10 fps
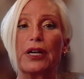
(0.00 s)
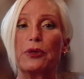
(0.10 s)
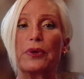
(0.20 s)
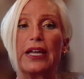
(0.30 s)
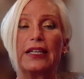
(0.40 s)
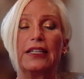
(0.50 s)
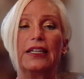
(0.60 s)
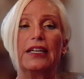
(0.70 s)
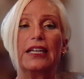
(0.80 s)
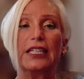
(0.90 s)
away
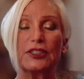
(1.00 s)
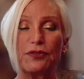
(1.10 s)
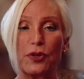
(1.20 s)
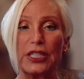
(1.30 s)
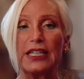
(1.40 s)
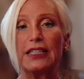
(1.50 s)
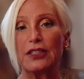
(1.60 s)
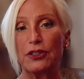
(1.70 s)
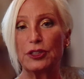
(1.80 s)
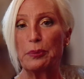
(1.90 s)
it's
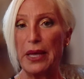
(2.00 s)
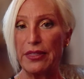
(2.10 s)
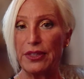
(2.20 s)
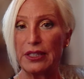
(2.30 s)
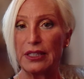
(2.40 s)
$49 a month.